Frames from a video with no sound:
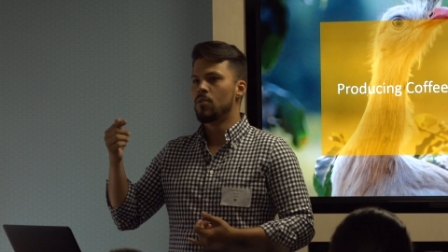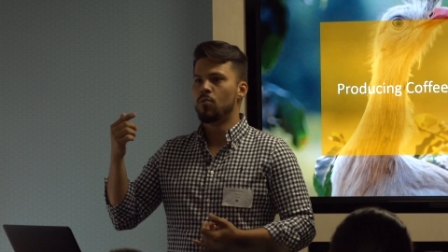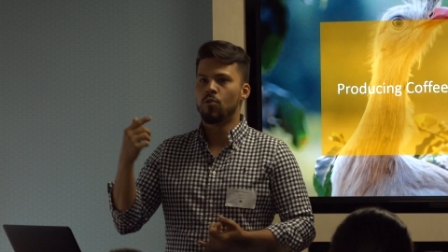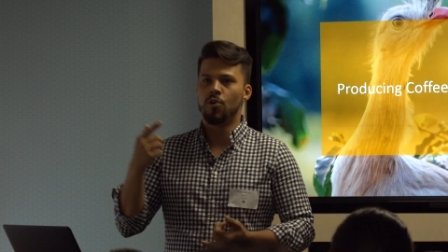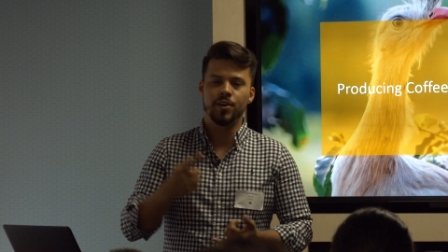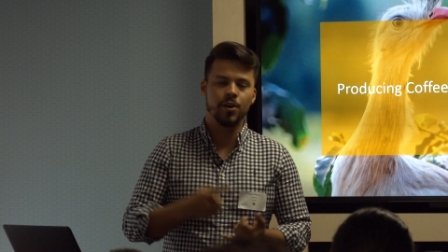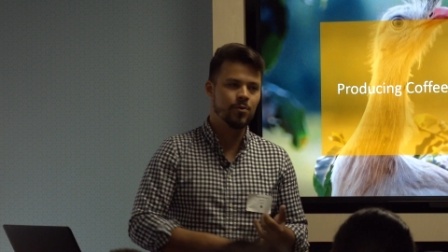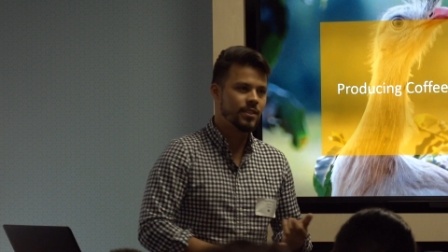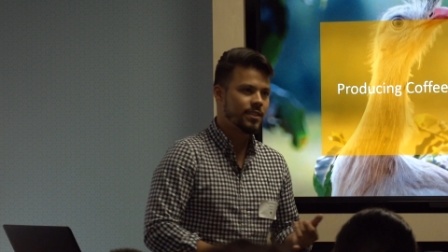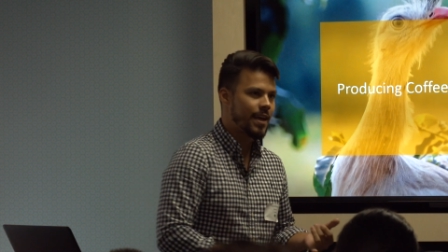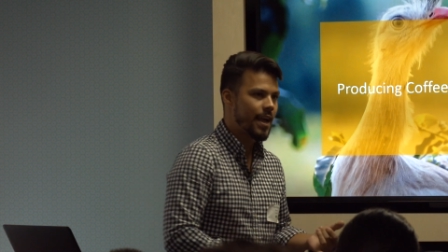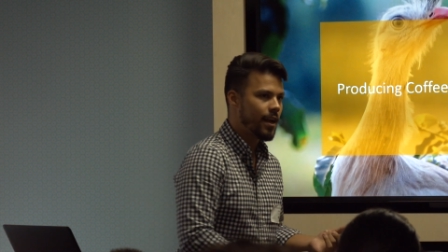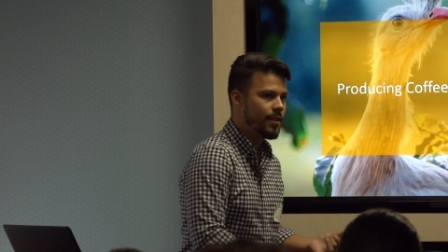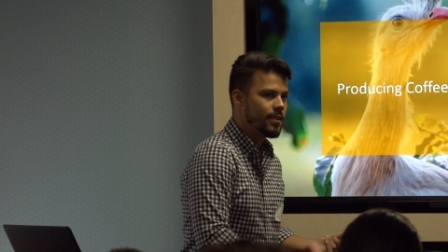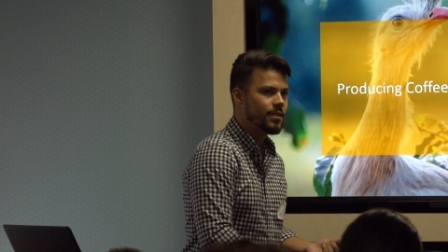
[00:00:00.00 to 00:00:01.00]
water
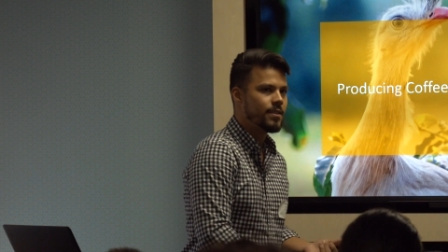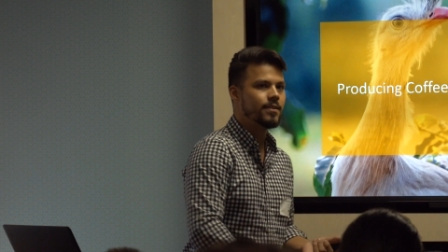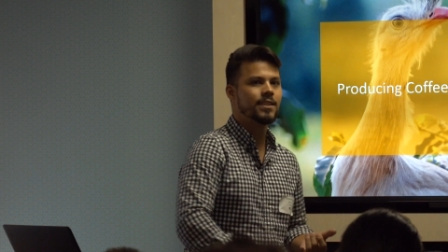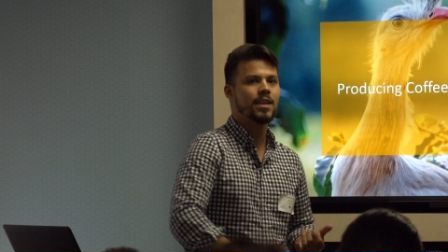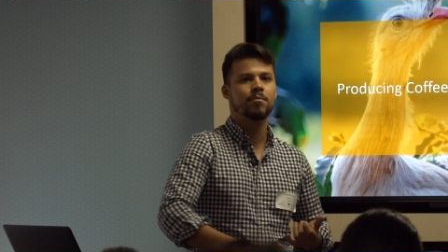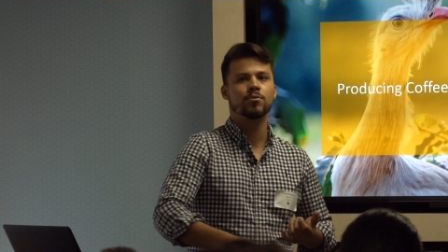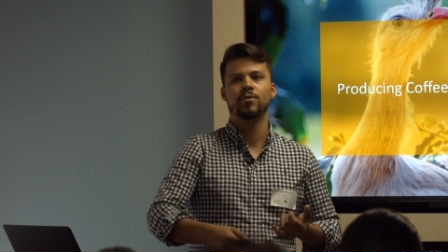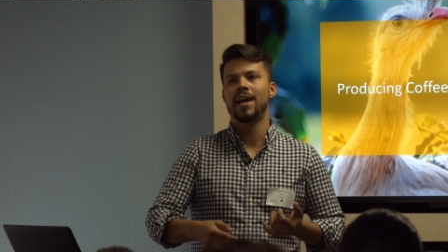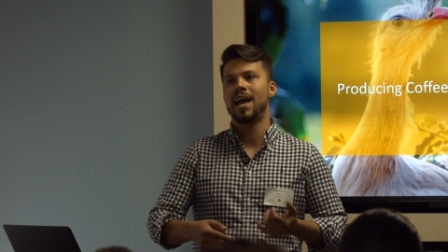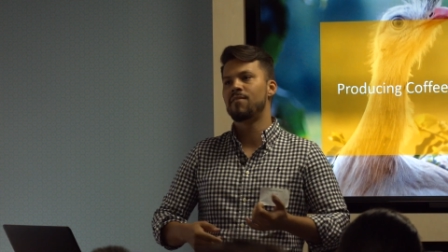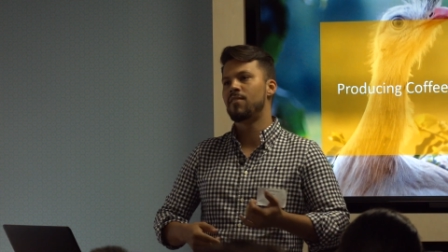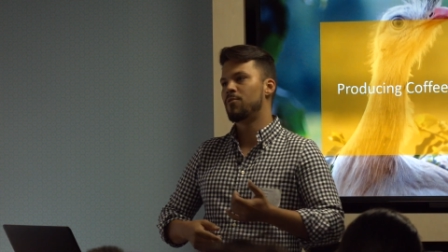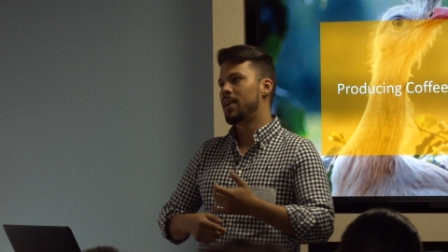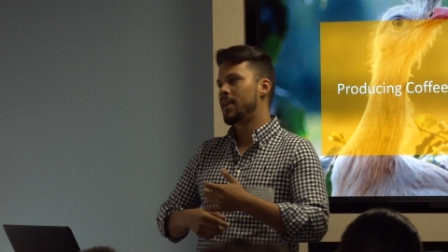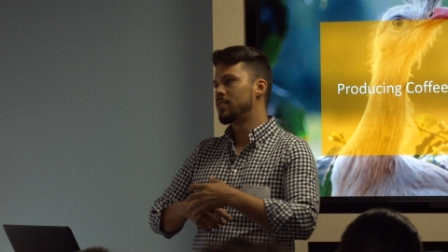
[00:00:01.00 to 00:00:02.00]
recycling systems, we have
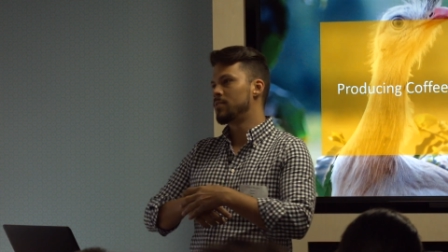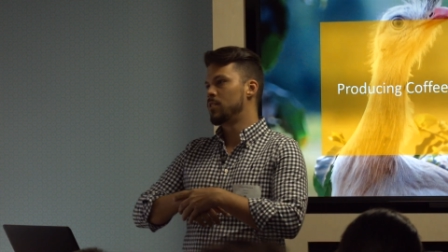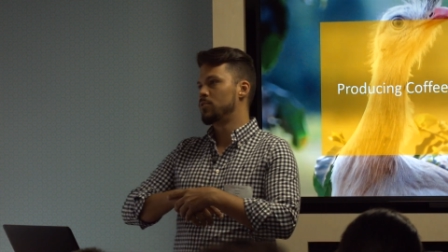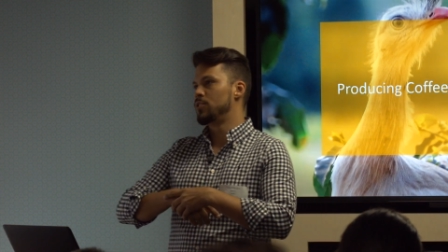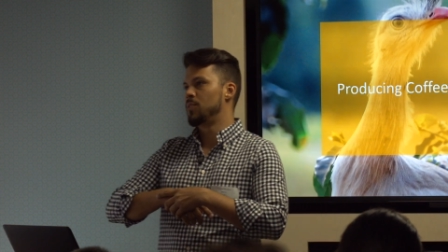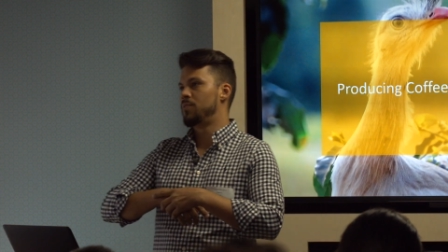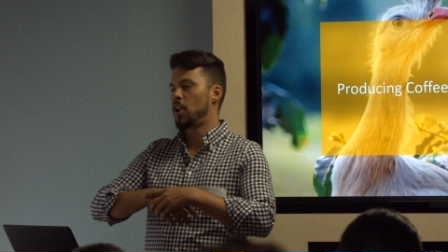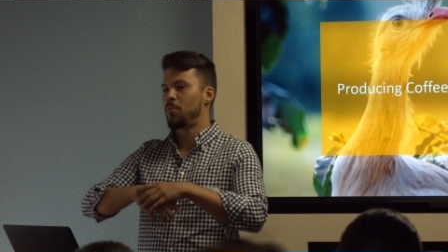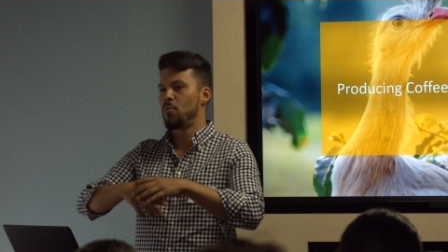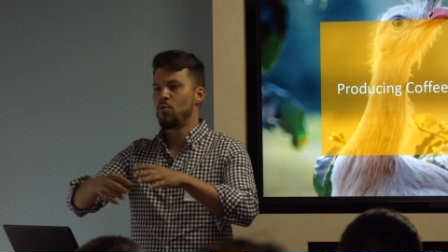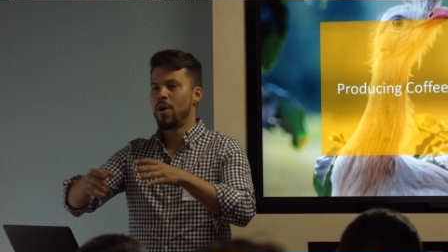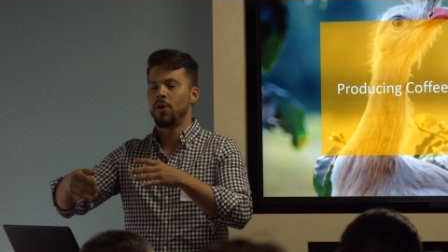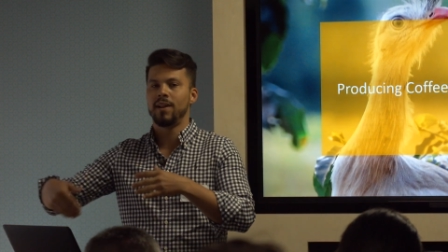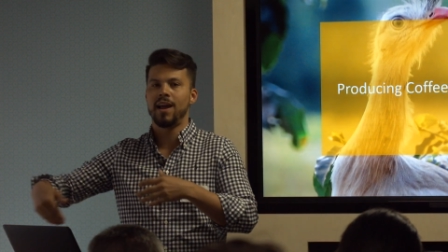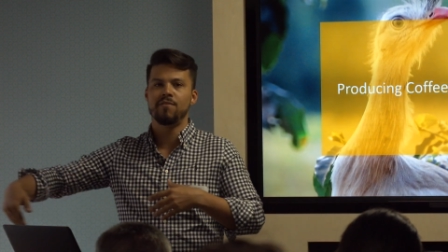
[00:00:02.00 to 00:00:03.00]
already developed
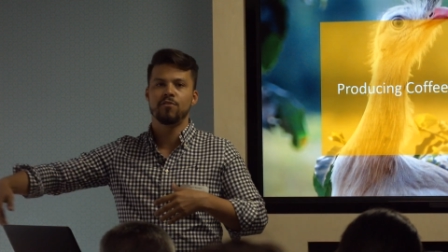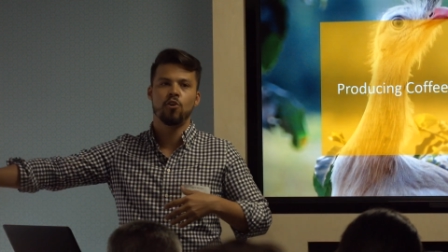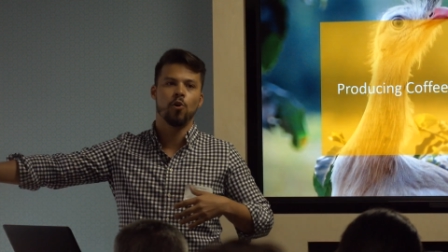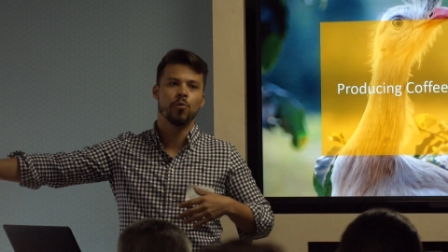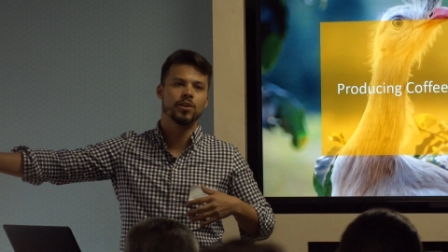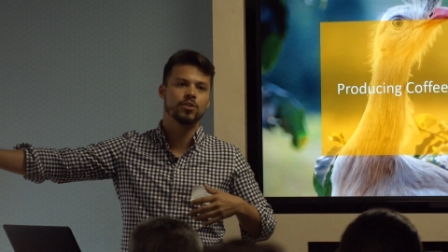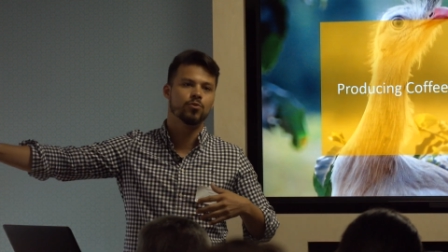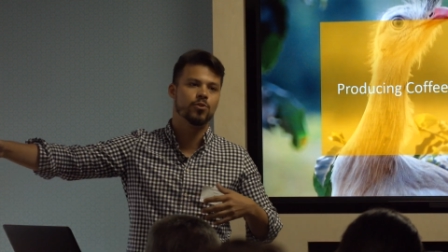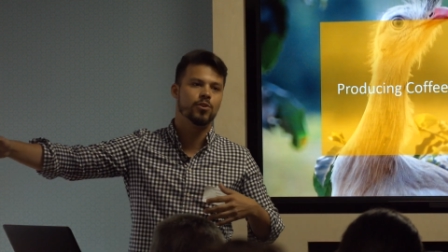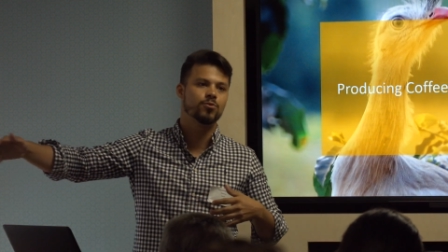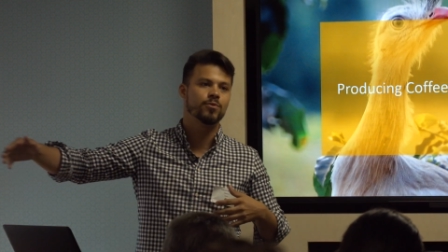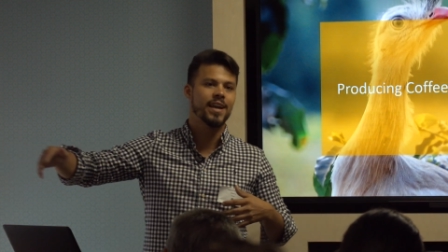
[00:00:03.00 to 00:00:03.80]
wildlife corridors,